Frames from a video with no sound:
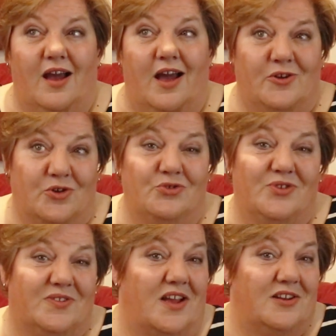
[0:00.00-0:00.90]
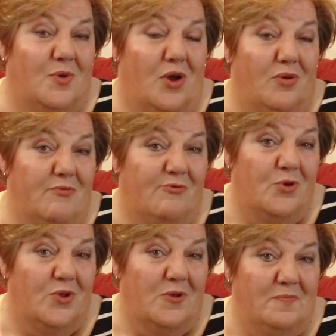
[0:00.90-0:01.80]
I could recite a poem
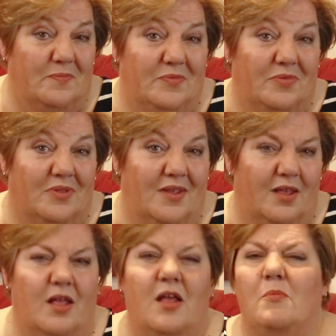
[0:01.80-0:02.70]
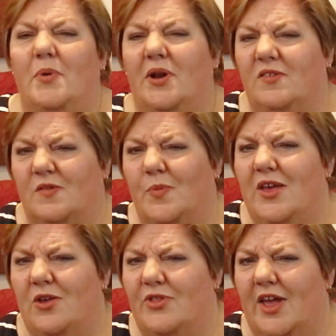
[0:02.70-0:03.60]
for you, but I'll spare
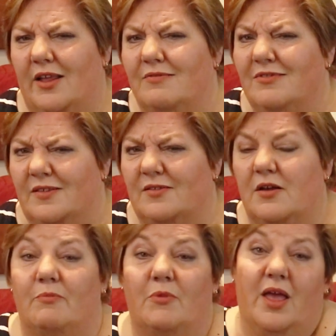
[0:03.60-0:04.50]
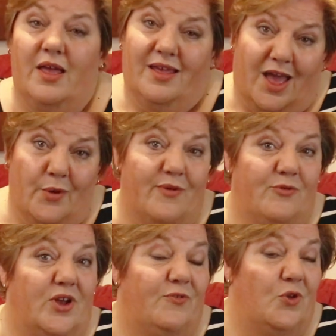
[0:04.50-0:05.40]
you that this time.
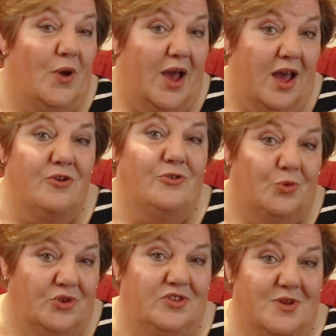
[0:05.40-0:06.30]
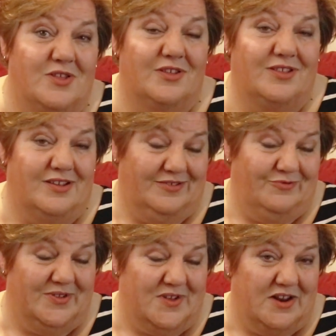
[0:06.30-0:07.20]
However, if you are wanting me to
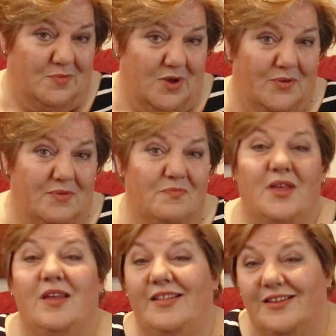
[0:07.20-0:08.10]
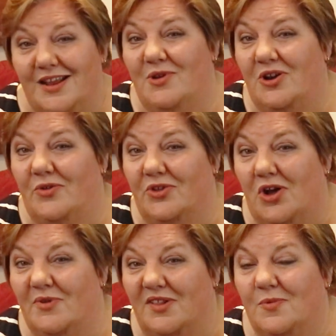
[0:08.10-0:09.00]
recite a poem, let me know in the
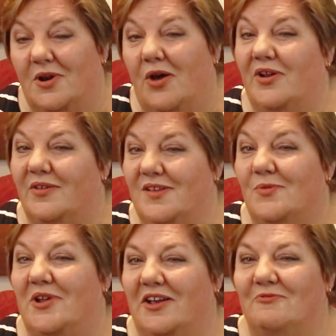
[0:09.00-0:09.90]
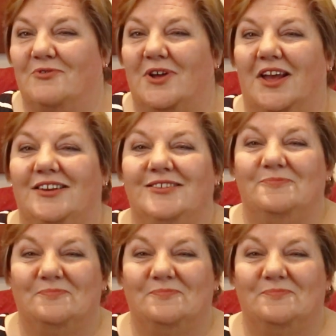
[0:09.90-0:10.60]
comments below and I'll see what I can find.